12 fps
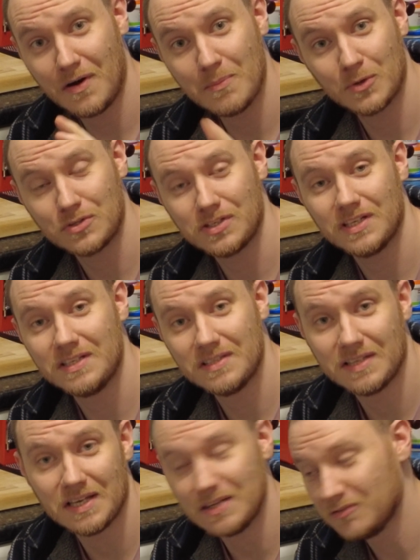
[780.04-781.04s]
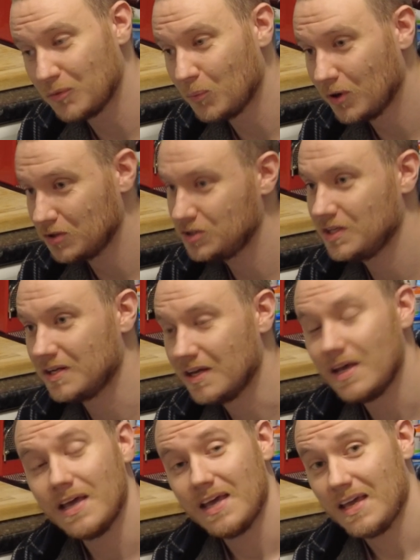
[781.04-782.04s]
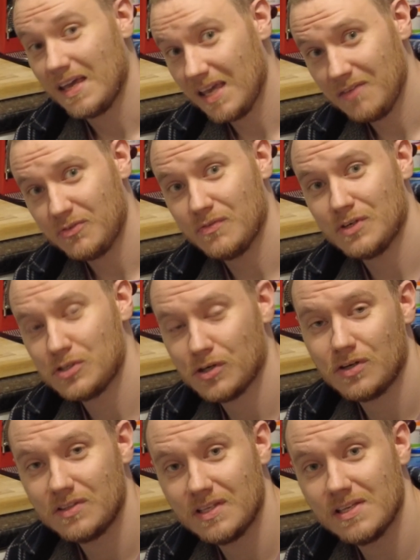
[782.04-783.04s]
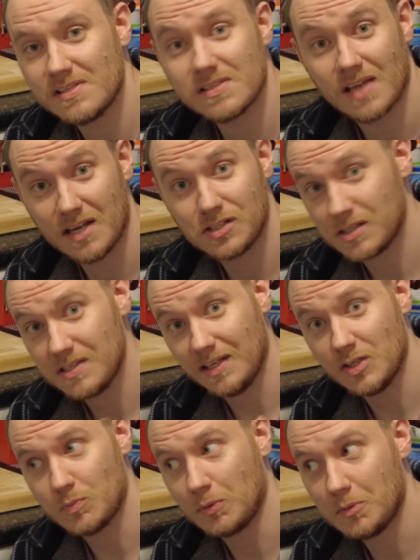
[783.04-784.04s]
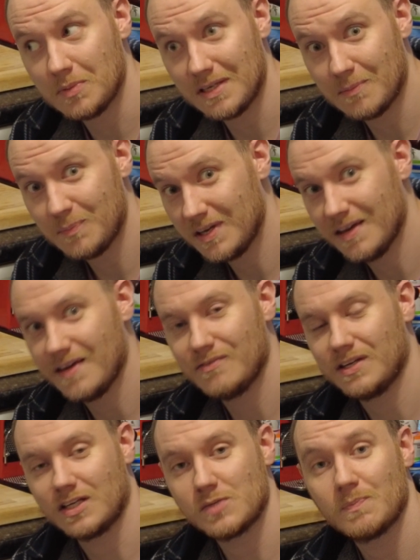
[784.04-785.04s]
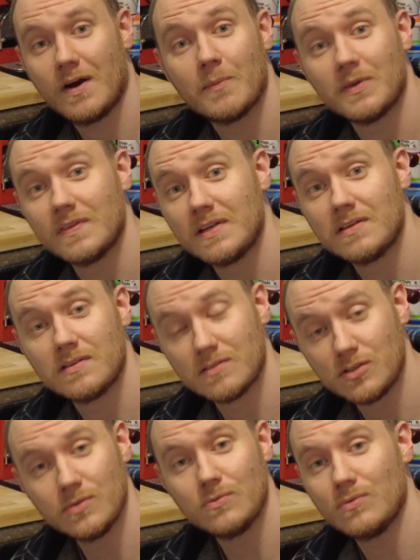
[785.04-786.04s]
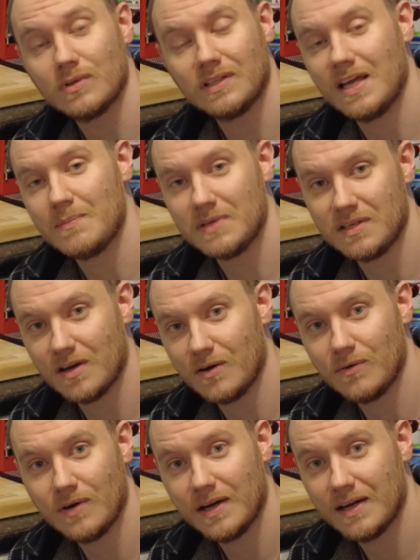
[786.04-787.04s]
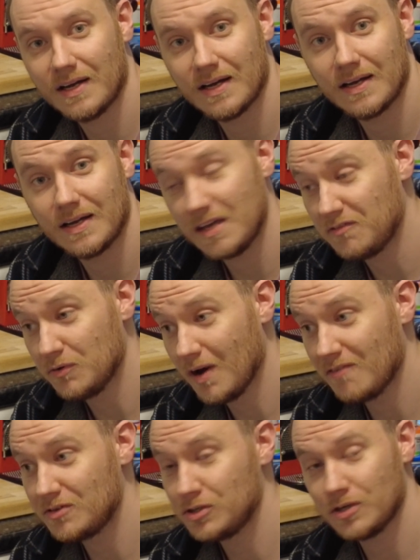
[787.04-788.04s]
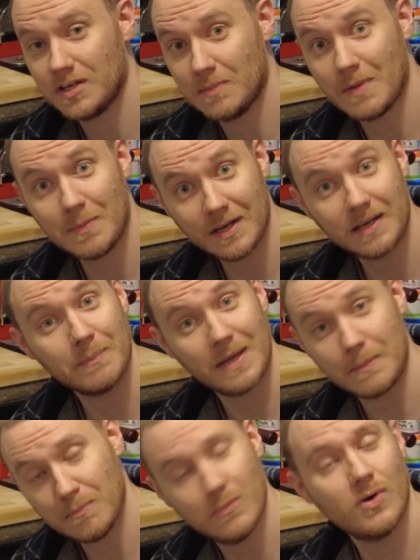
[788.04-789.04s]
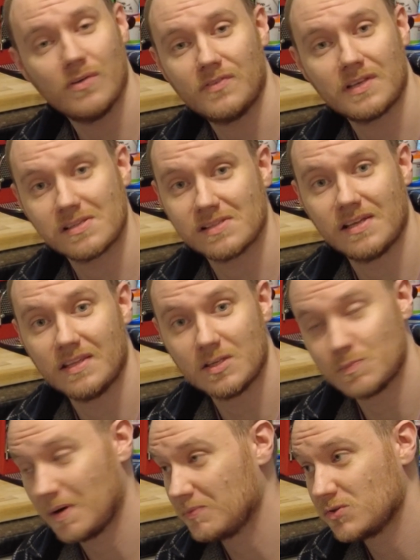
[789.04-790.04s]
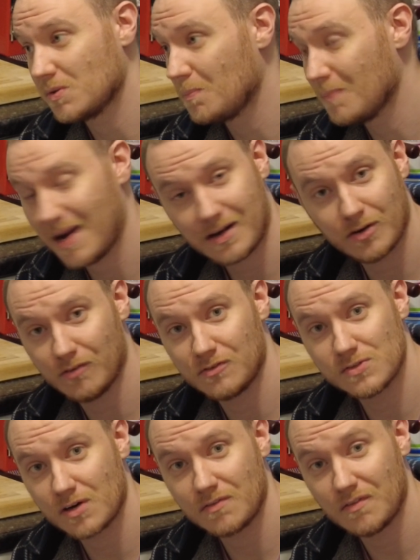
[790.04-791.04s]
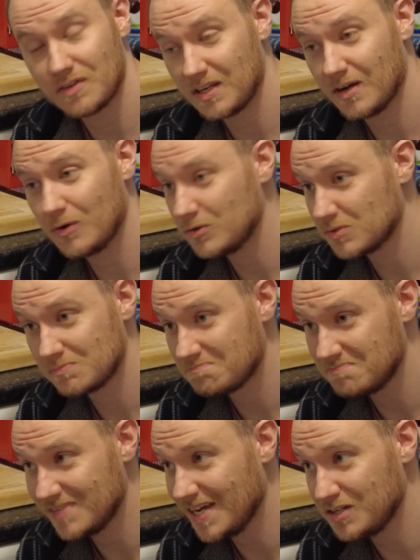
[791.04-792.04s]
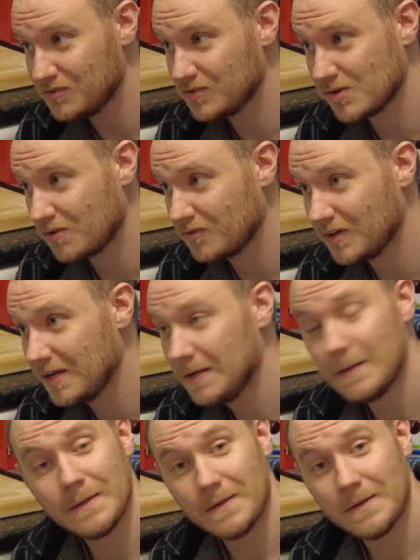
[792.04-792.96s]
very much indeed for watching. If you've enjoyed this, as you can tell it's probably been a bit of an experiment, then do let me know. If you have enjoyed it, maybe I can make more things like this, perhaps some macro photography videos, nature photography,